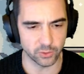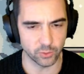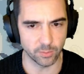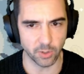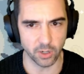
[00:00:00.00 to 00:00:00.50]

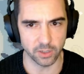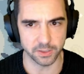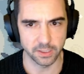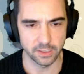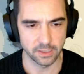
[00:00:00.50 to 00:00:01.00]
you apart?
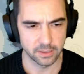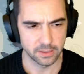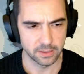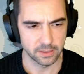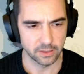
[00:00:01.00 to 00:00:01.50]

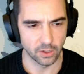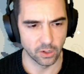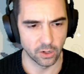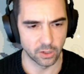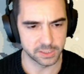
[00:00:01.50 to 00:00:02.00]

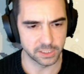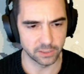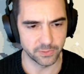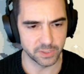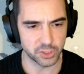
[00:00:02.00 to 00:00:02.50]
Oh, is little
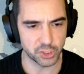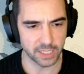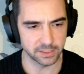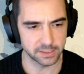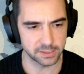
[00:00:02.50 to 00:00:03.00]
Vivi
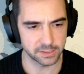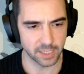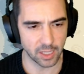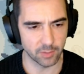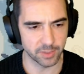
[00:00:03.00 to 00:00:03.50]
jealous?
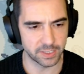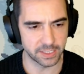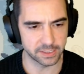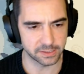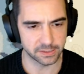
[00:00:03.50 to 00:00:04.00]
How about
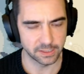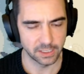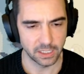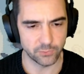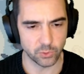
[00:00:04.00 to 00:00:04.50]
this?
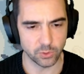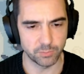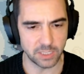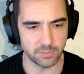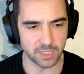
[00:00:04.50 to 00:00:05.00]
If you can
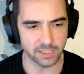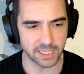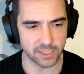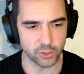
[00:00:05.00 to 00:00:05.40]
beat me, I'll tell